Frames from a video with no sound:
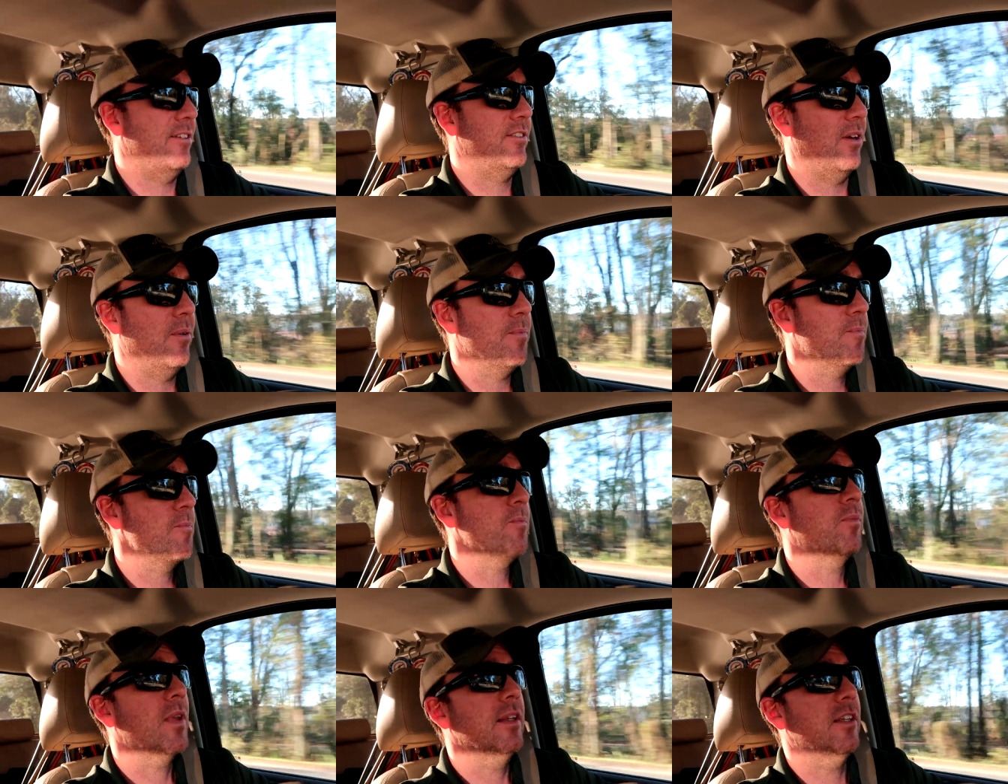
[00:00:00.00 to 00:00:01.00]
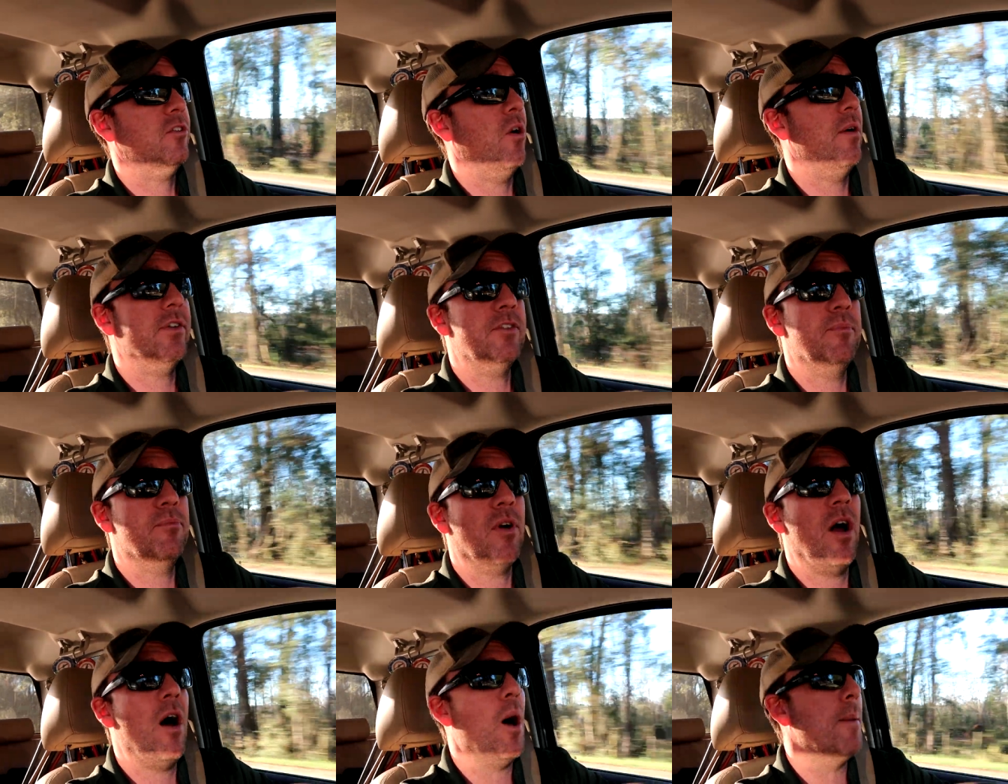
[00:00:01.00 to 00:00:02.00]
So let's go over some
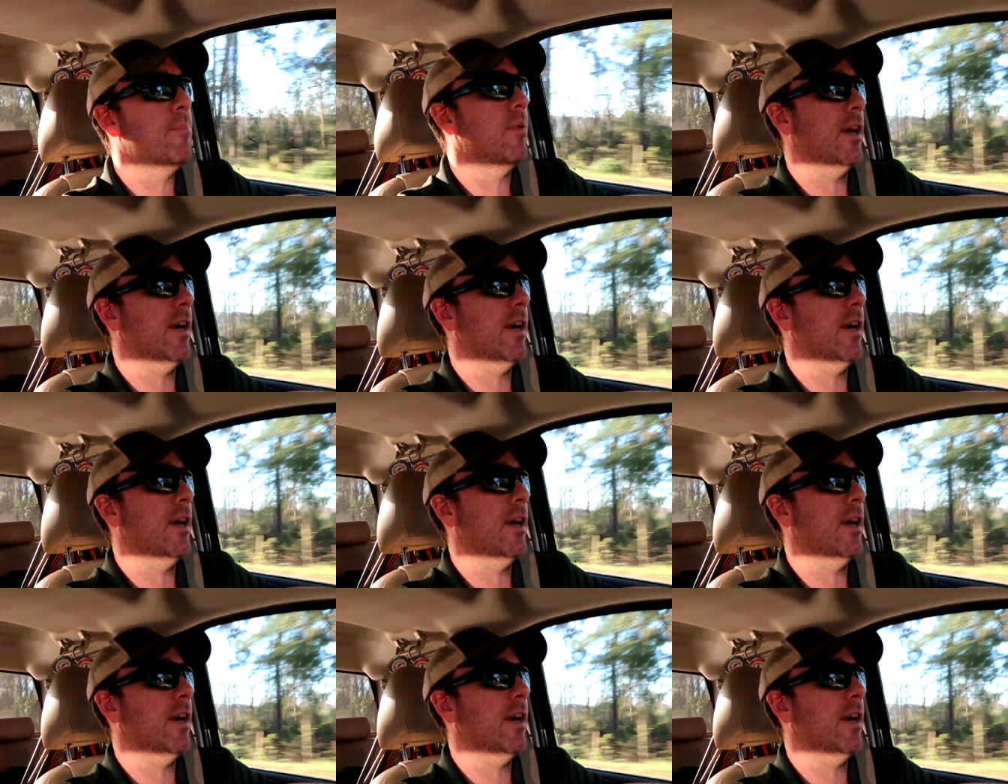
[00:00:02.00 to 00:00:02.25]
broad